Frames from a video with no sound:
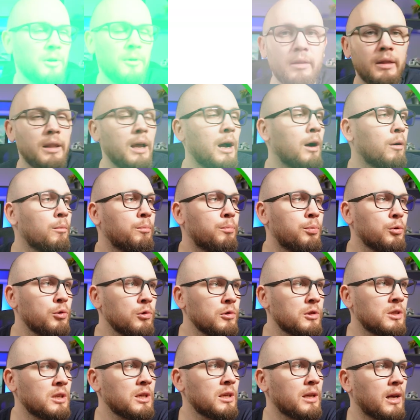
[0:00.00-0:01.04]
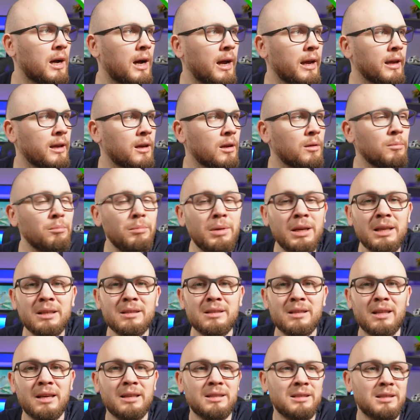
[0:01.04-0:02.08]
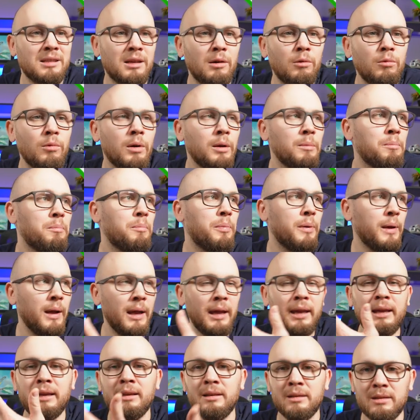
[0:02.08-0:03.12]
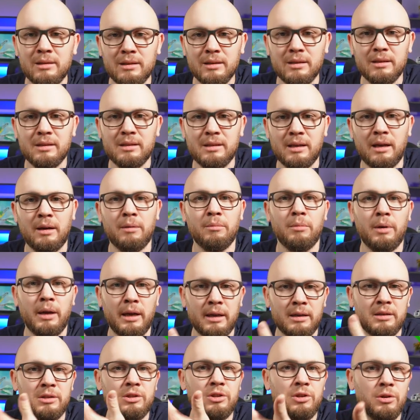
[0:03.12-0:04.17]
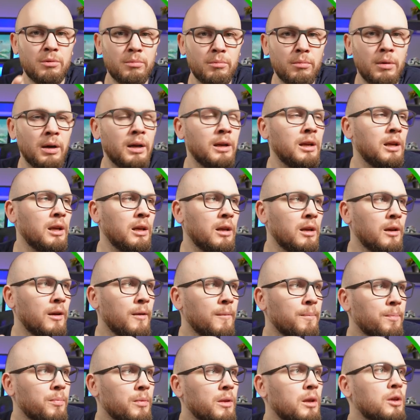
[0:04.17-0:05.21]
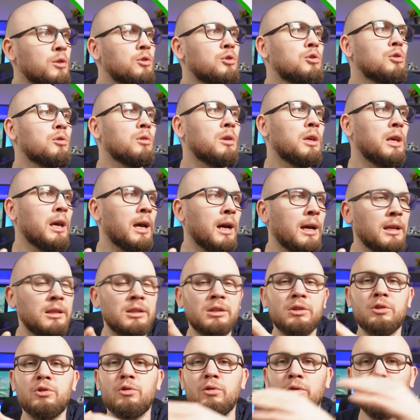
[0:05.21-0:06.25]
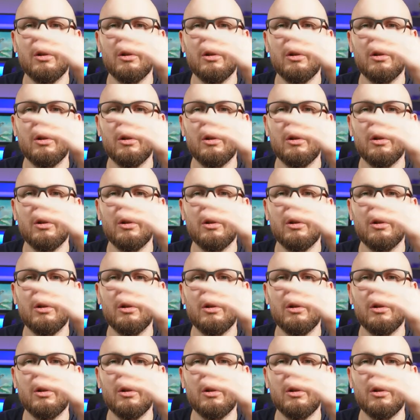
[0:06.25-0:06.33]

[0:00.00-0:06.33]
Now, boosted icon means that someone paid some extra money to get to